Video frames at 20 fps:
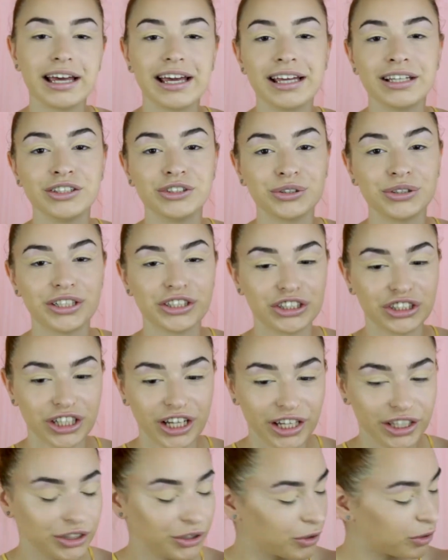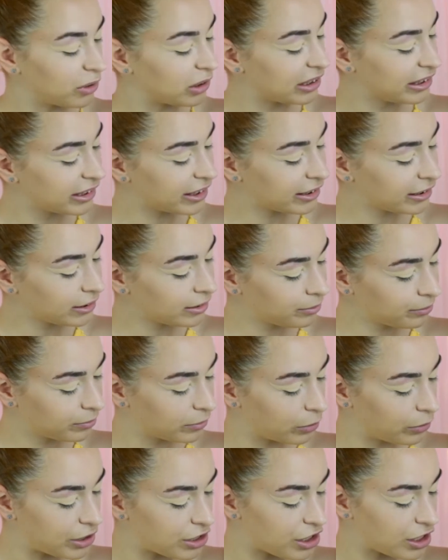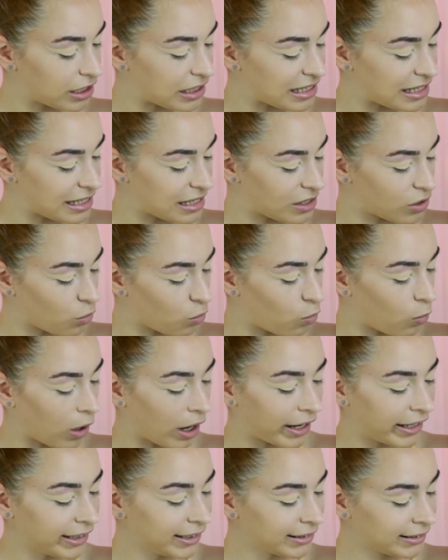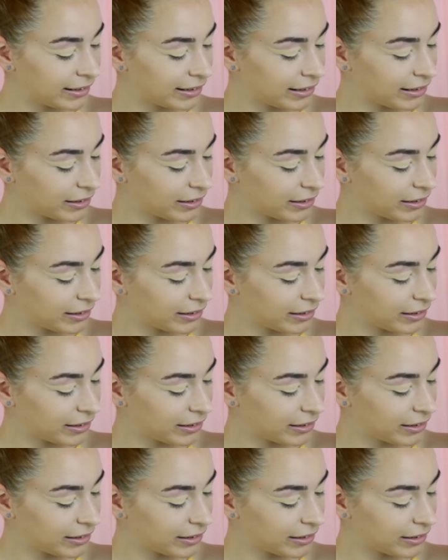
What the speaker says: into the shade Cullinan, which is the white.